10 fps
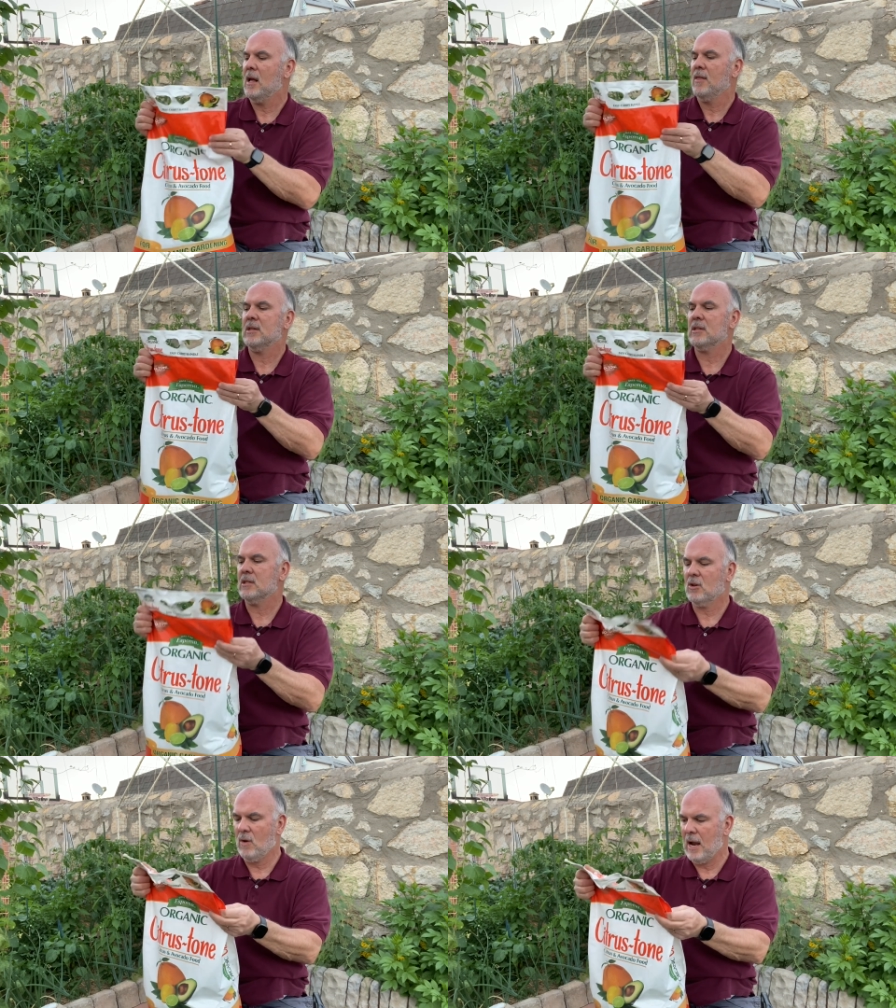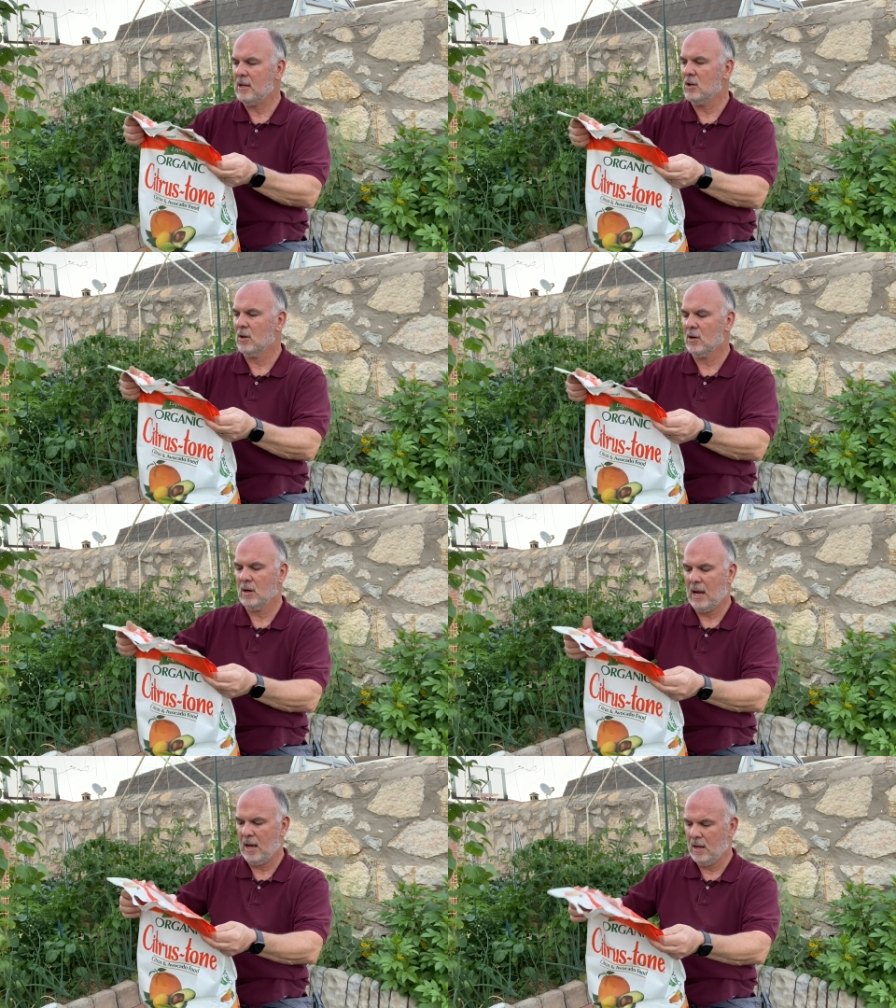this is a granular
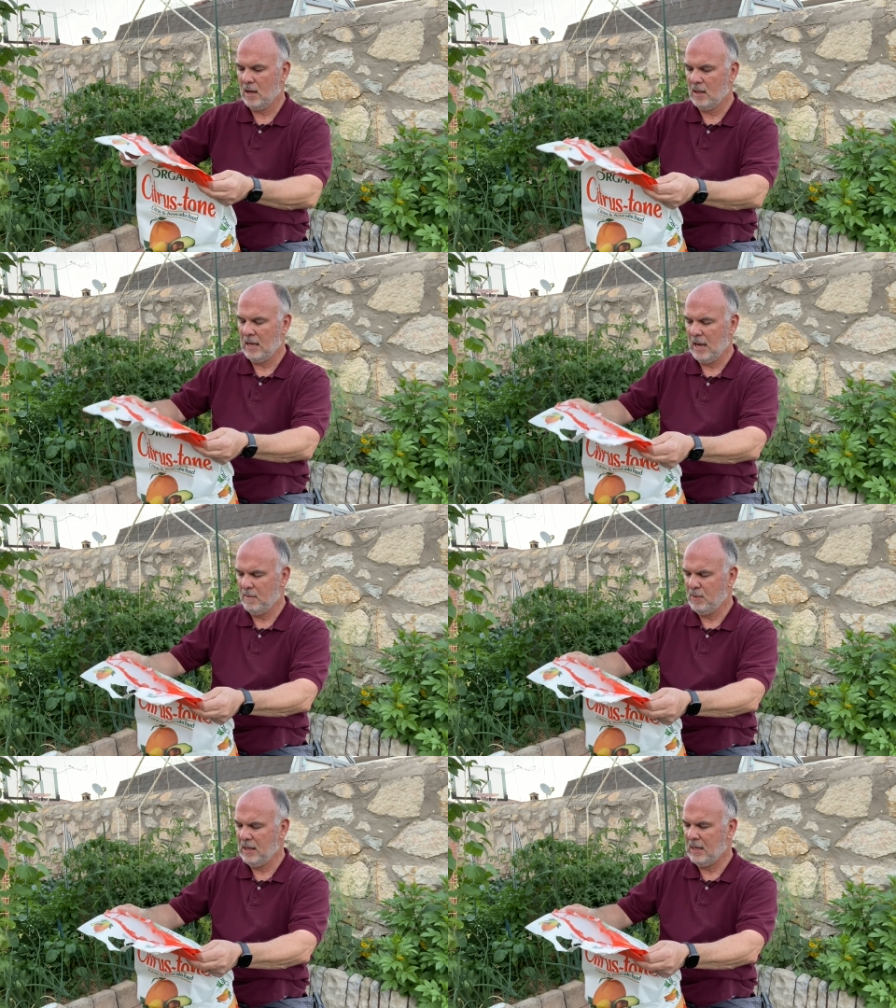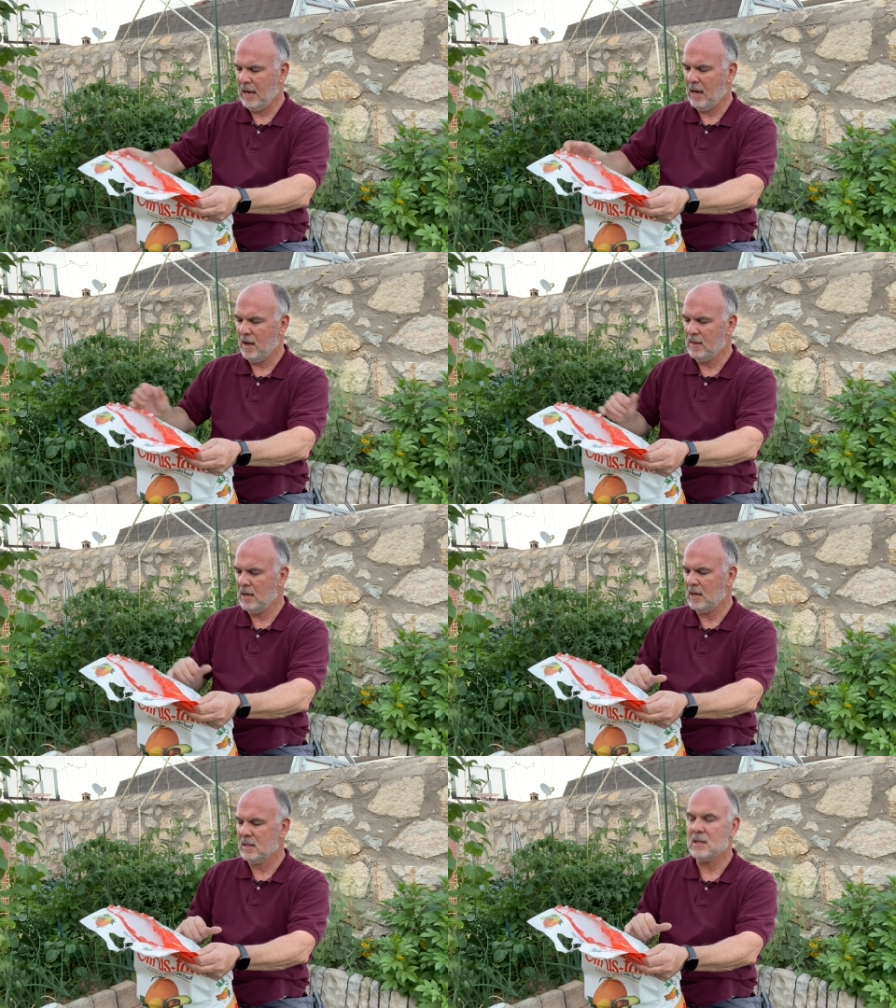and the NPK on
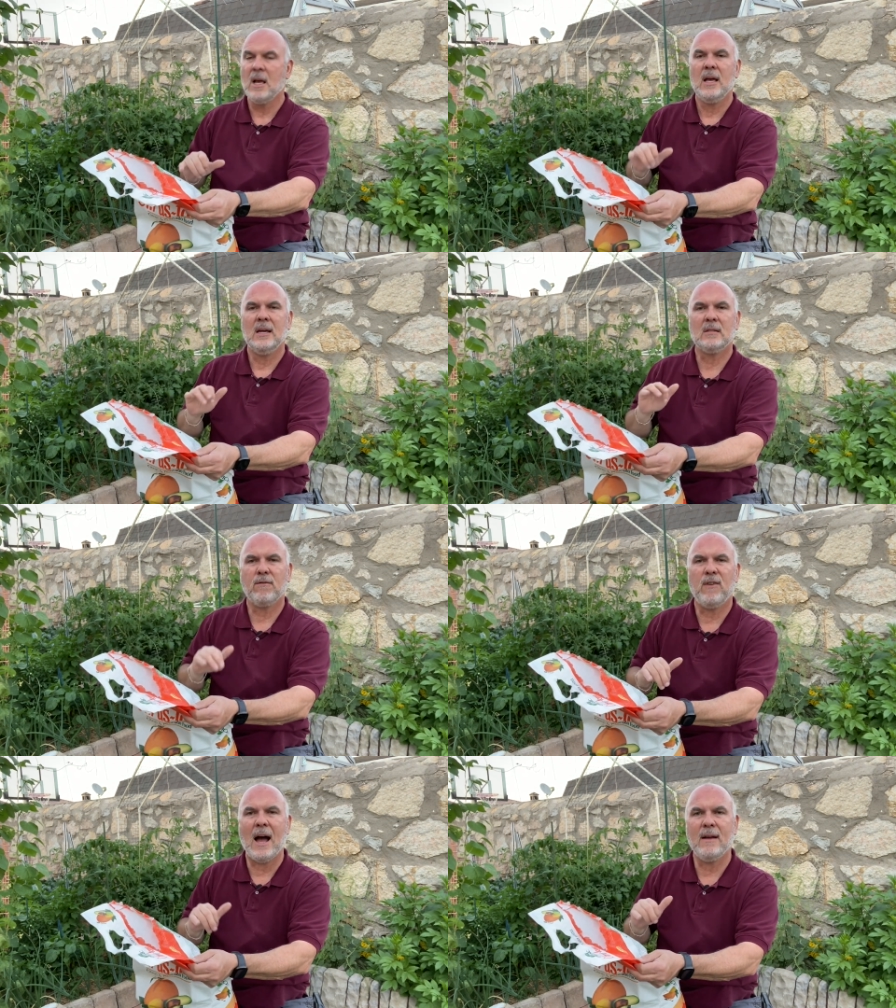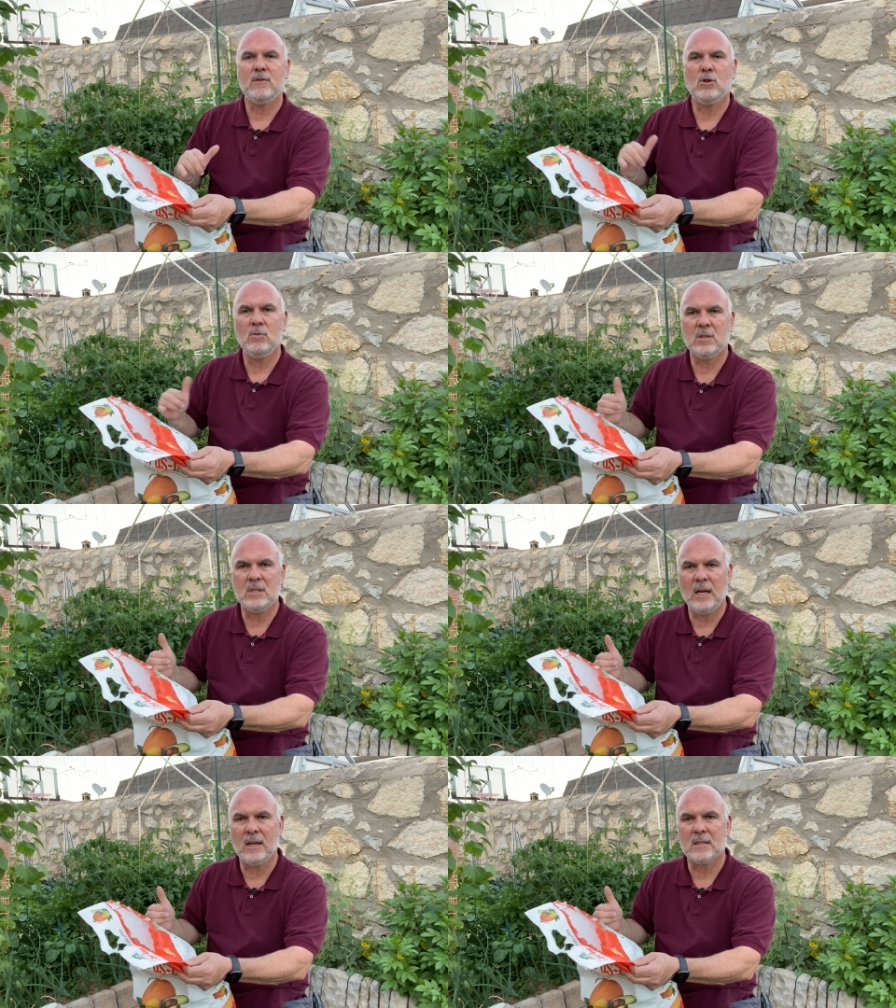this is
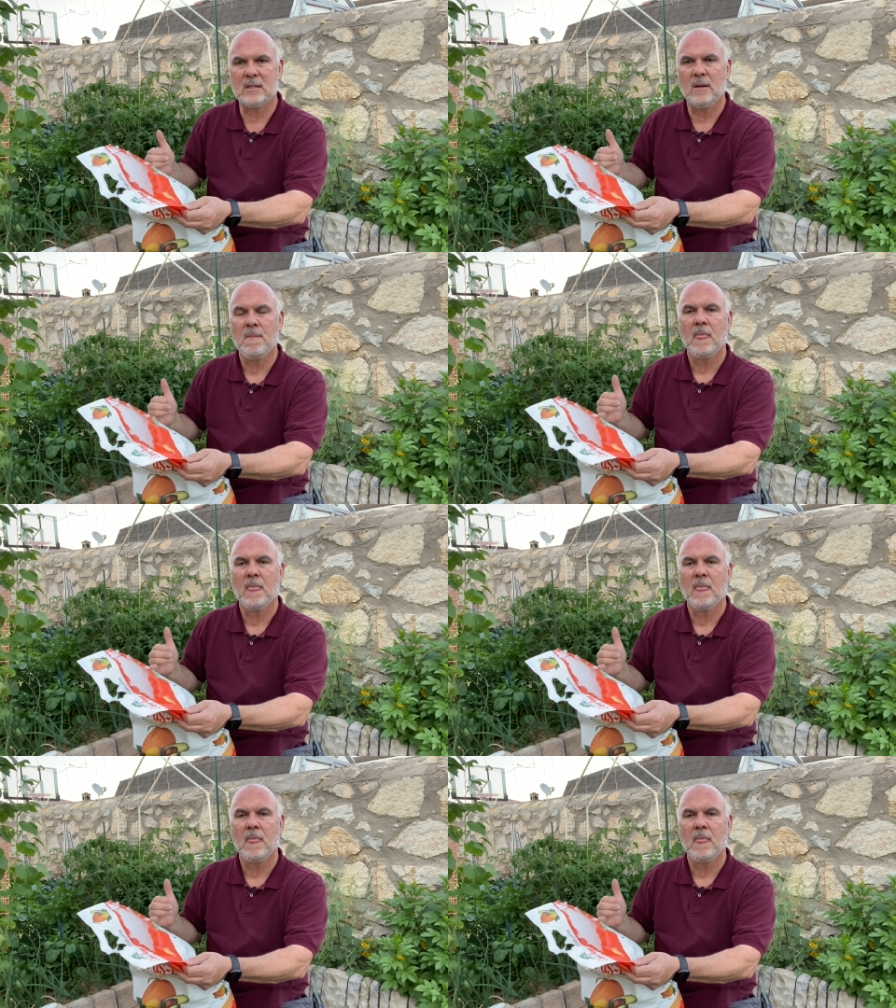526.